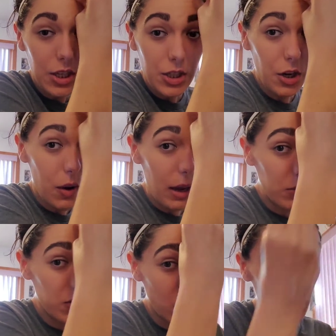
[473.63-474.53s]
You know, I
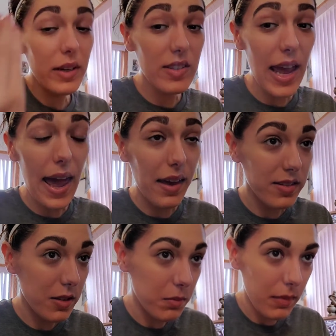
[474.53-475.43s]
was going to
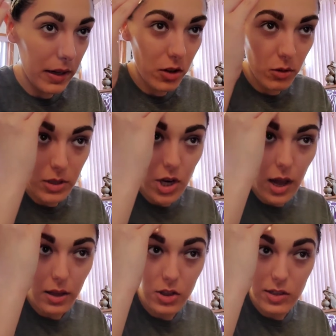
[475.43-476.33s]
ask my
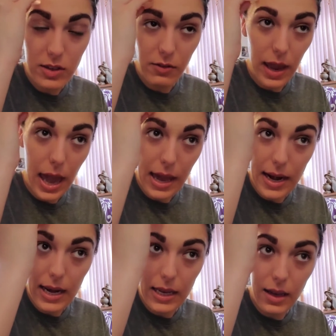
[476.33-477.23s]
dermatologist if I
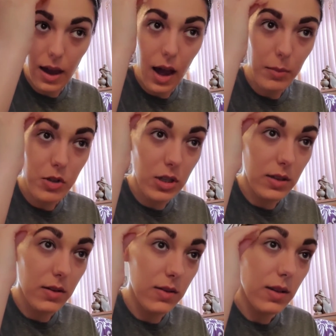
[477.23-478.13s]
had any
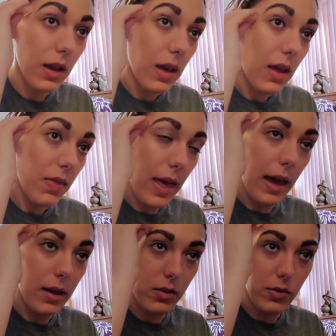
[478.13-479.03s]
options
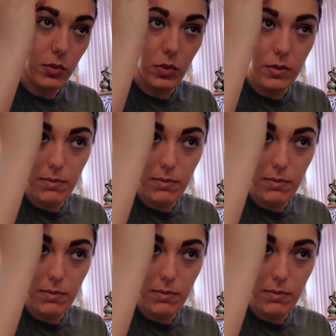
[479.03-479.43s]
that would